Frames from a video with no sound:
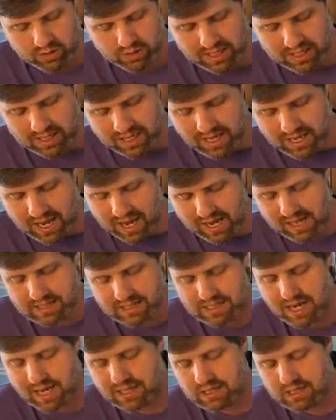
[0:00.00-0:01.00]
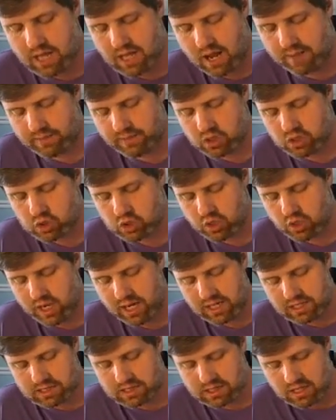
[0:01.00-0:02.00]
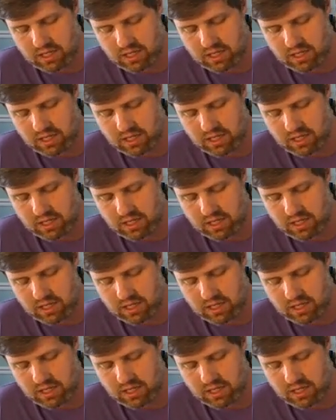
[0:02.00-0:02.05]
indicate a dominant trait.